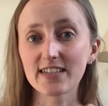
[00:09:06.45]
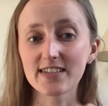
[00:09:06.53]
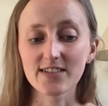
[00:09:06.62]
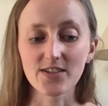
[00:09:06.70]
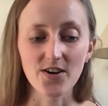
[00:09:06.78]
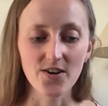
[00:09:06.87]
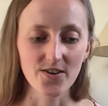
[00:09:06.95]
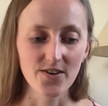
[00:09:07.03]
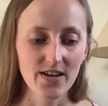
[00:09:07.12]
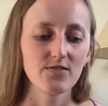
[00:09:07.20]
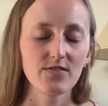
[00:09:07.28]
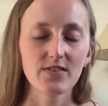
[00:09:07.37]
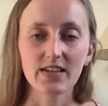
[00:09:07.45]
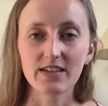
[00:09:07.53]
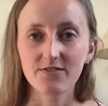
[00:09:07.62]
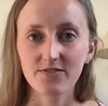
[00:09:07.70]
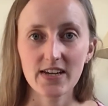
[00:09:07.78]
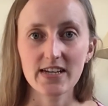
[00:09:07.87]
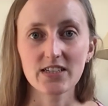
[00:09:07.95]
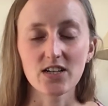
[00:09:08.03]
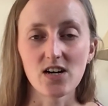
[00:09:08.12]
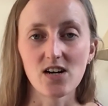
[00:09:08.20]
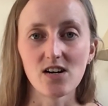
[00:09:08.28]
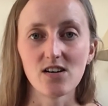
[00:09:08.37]
So the effect
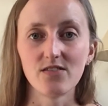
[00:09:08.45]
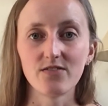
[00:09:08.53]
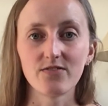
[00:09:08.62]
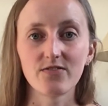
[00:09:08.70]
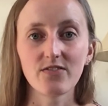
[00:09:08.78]
of